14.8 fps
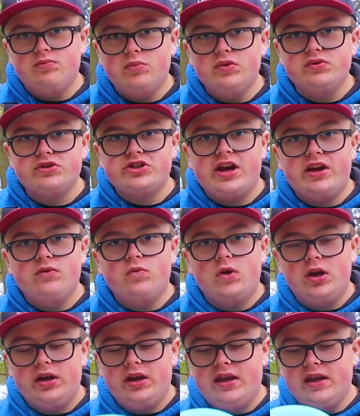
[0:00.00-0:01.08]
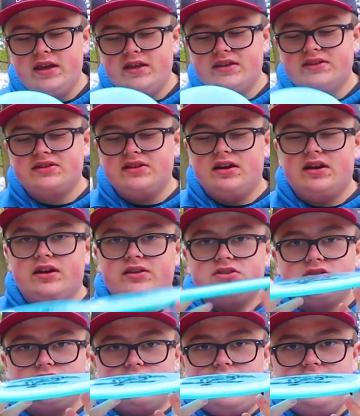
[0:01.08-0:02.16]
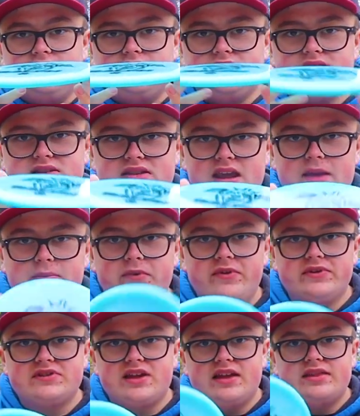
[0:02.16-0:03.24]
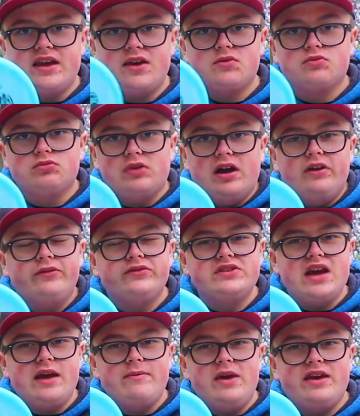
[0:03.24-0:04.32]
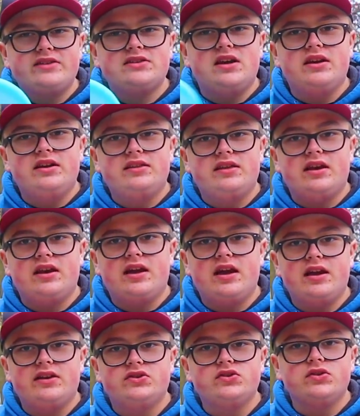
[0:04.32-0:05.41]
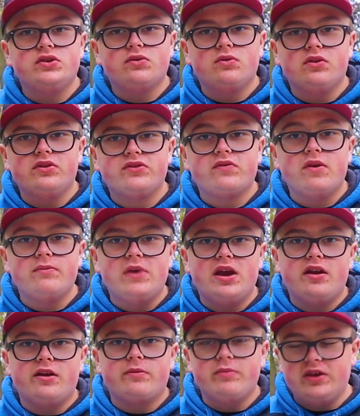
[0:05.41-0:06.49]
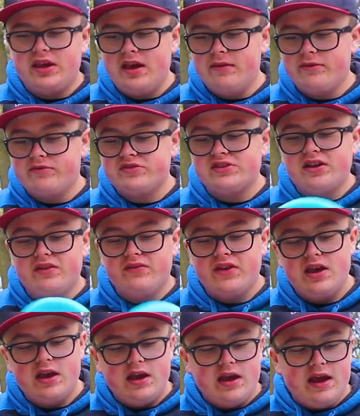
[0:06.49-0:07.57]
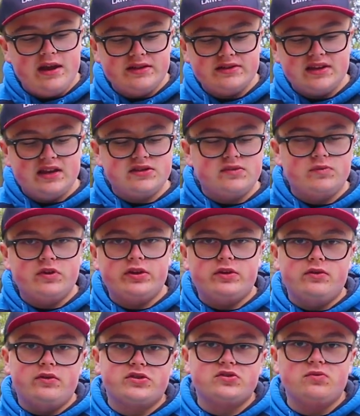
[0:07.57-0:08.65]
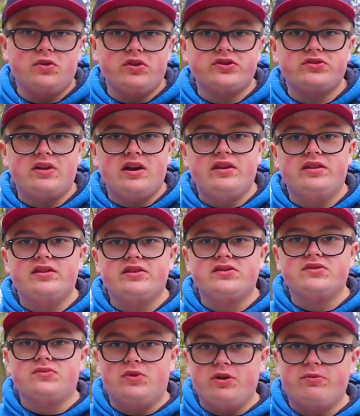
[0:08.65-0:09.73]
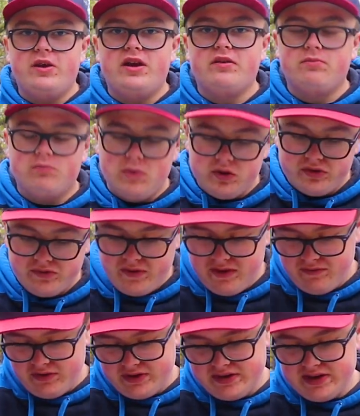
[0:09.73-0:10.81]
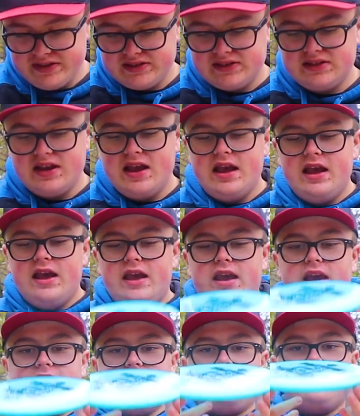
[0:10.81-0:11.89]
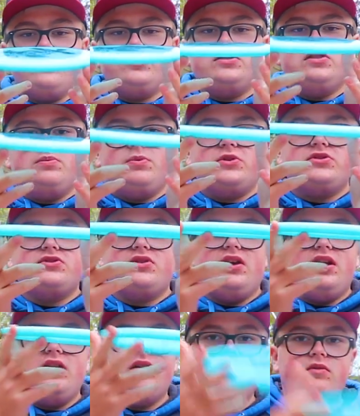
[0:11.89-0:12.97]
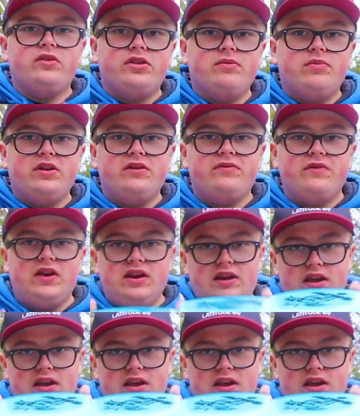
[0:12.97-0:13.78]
Moonshine one is straight to stable. It's got that Ralph Dymax on it that I got at Junior Worlds from Eric McCabe himself, and it's got some really cool swirls around it. This is one of my most favorite discs, and it goes super straight with a bit of fade.